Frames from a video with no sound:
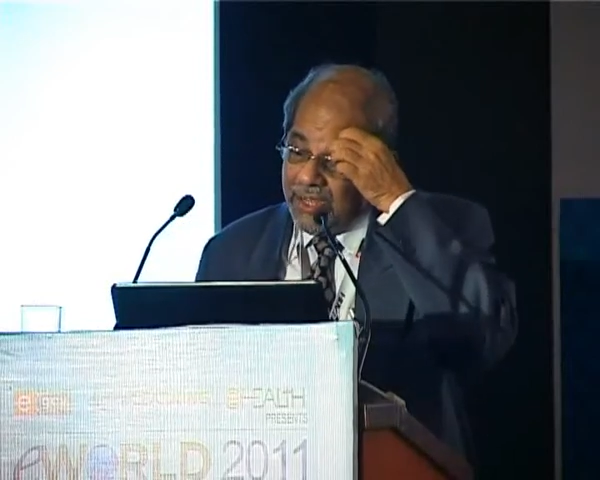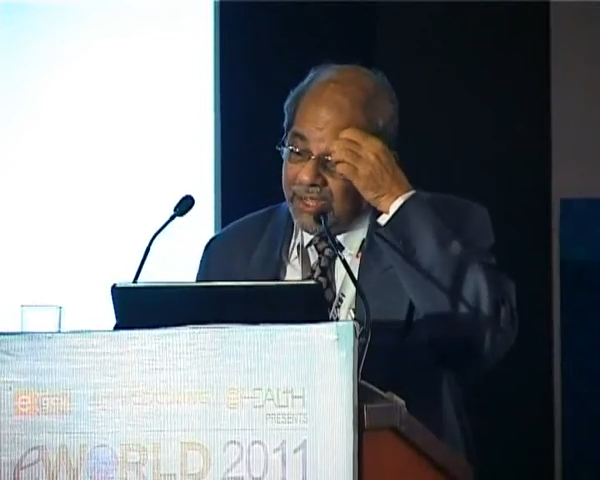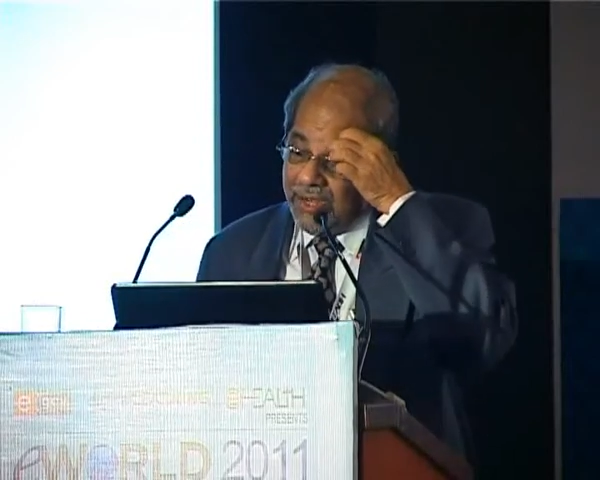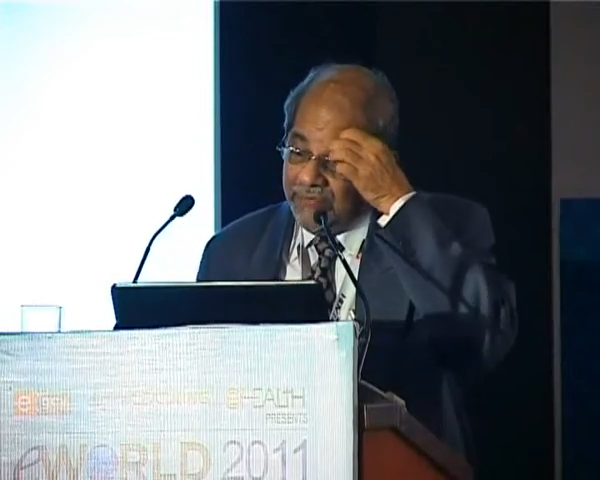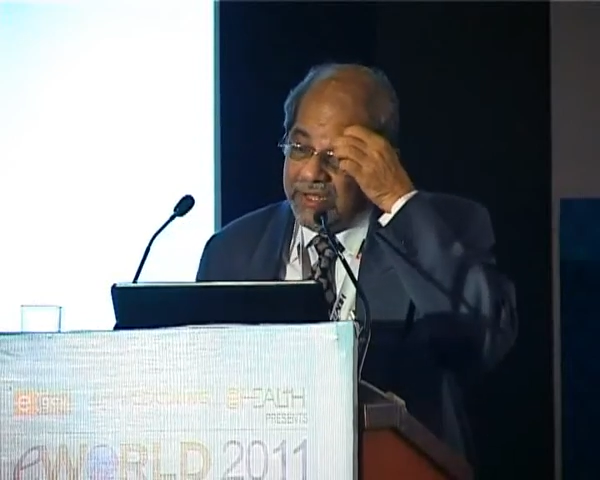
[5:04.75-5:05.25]

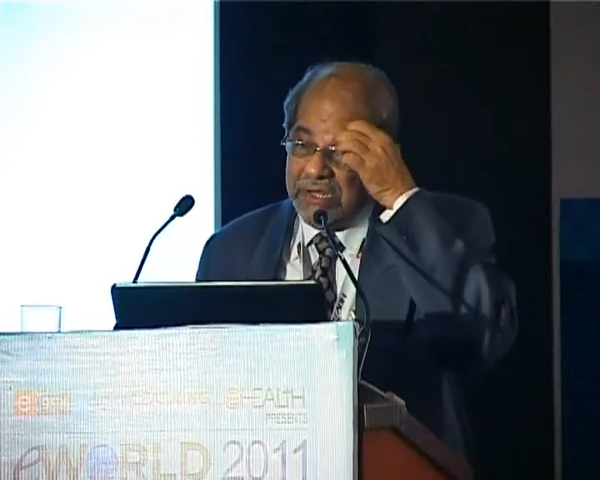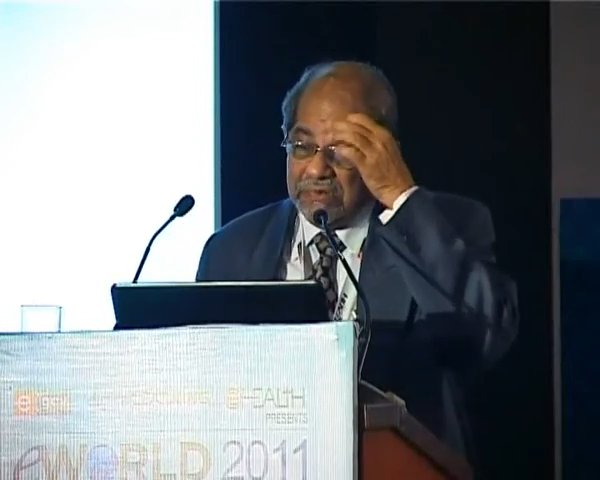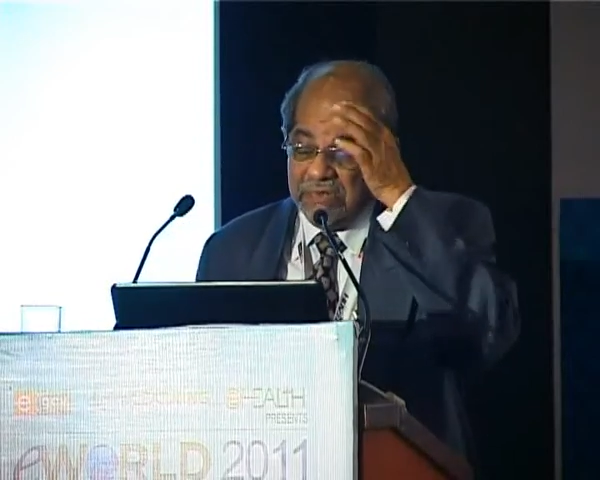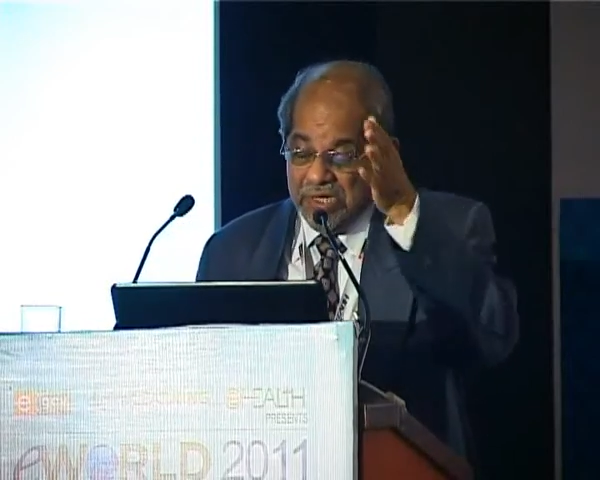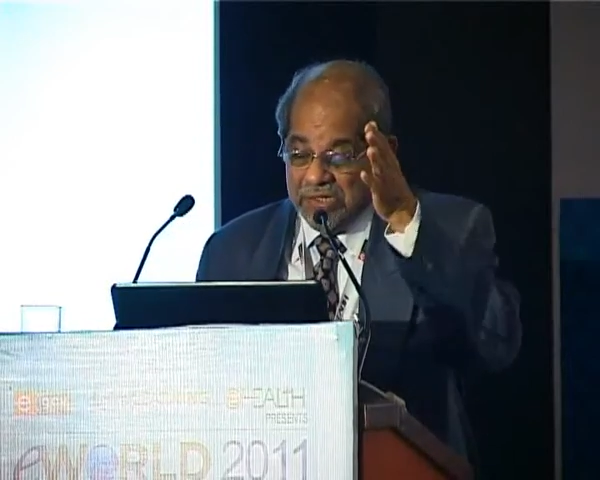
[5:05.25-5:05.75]
and we need
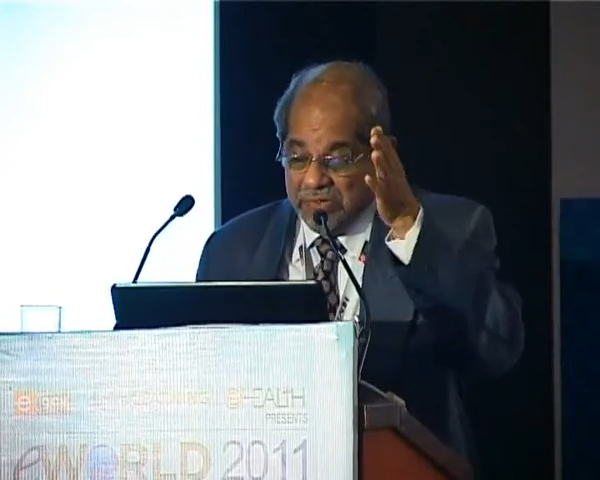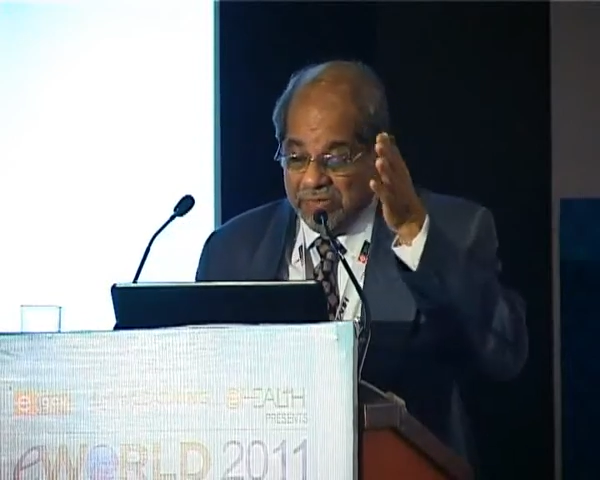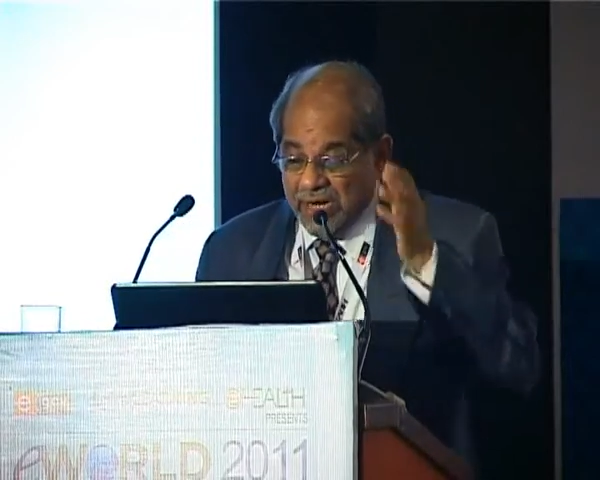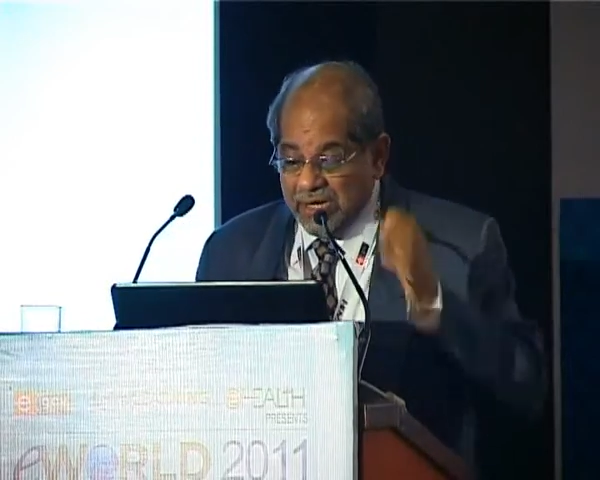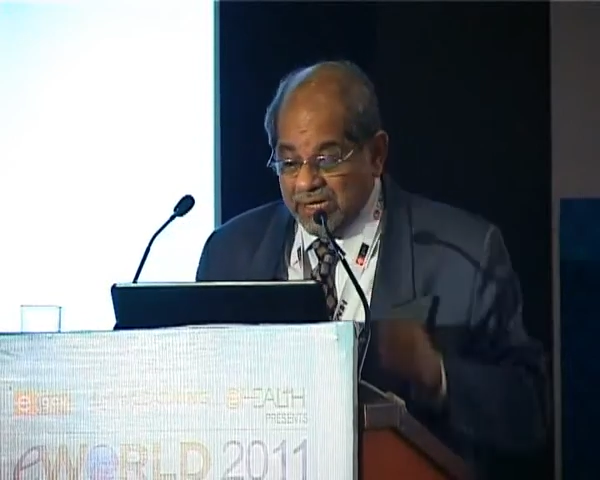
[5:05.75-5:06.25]
to think through
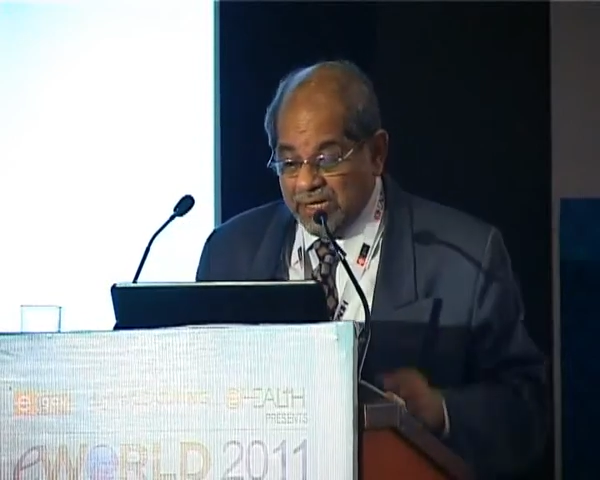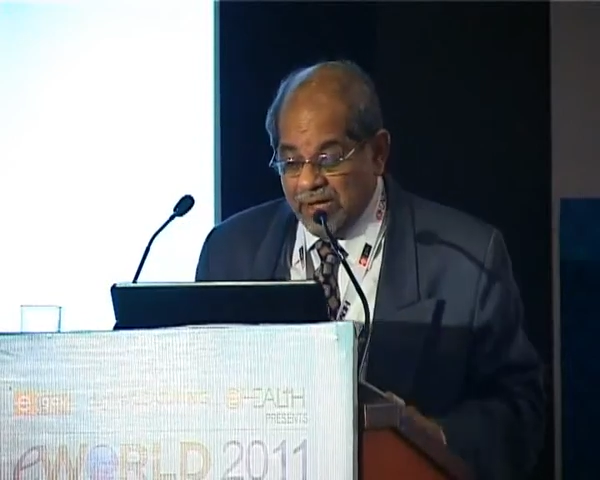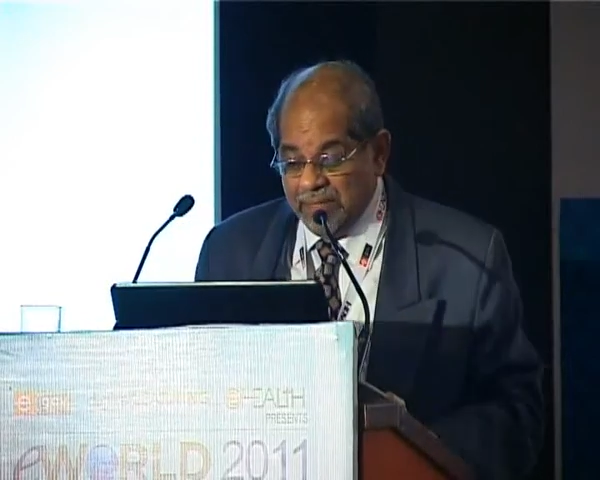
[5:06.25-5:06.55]
that again.